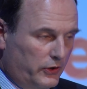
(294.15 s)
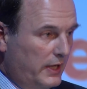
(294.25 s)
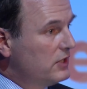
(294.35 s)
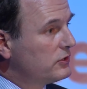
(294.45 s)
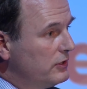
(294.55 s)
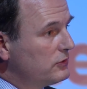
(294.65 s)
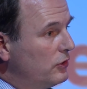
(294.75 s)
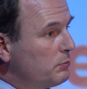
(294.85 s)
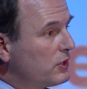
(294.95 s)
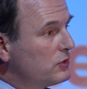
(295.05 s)
and it turns
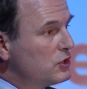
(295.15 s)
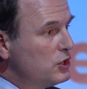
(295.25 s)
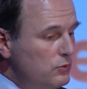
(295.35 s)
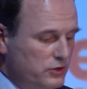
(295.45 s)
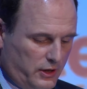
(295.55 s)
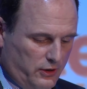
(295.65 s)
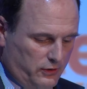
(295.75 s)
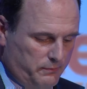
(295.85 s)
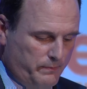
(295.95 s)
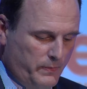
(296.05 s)
on because you turn it on.